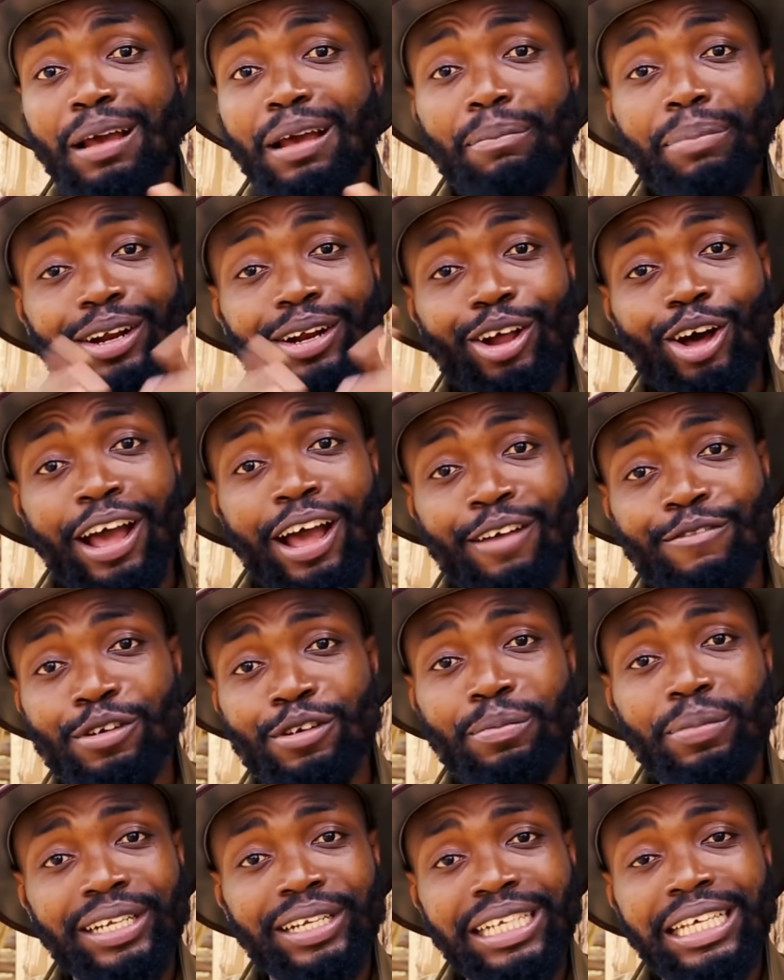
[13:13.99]
but
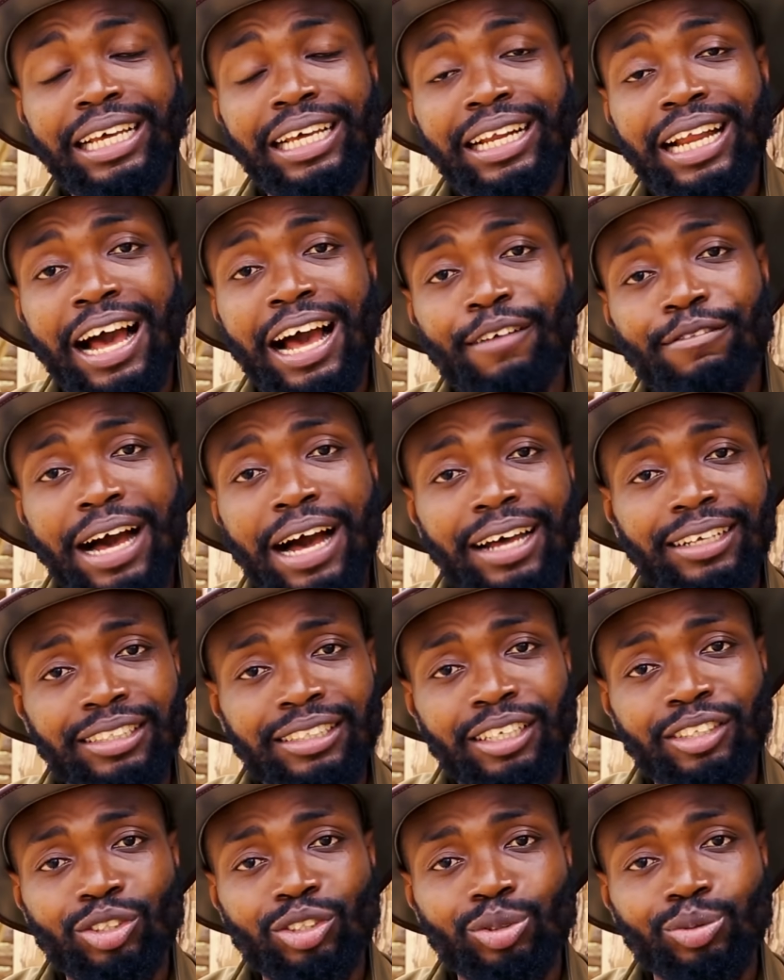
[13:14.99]
everybody can have
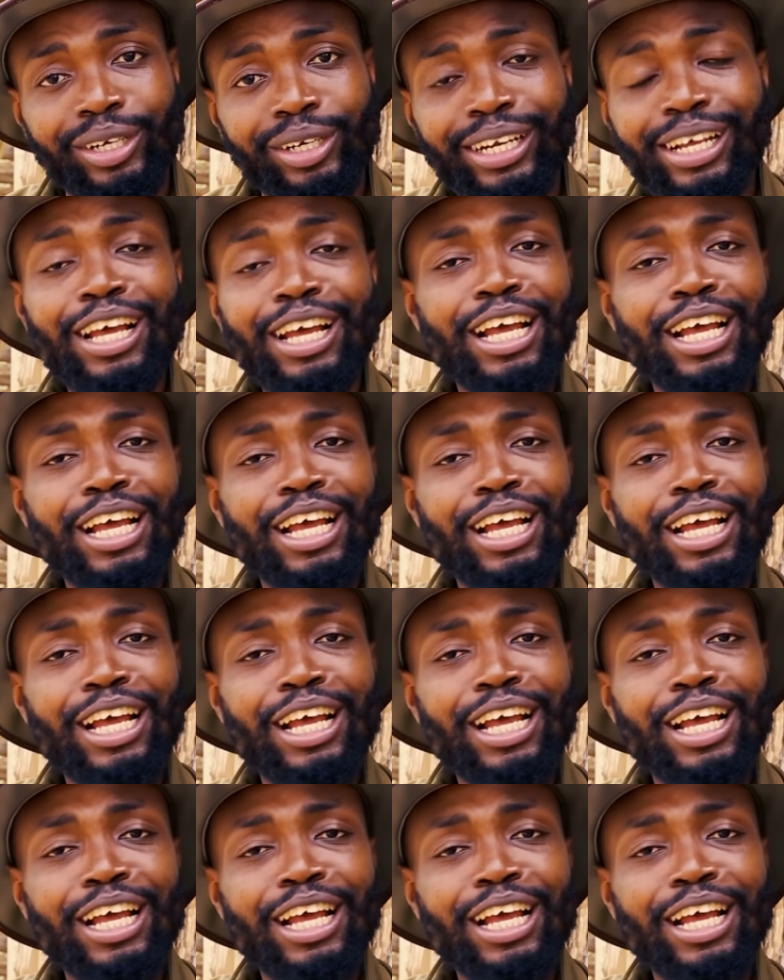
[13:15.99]
access to it.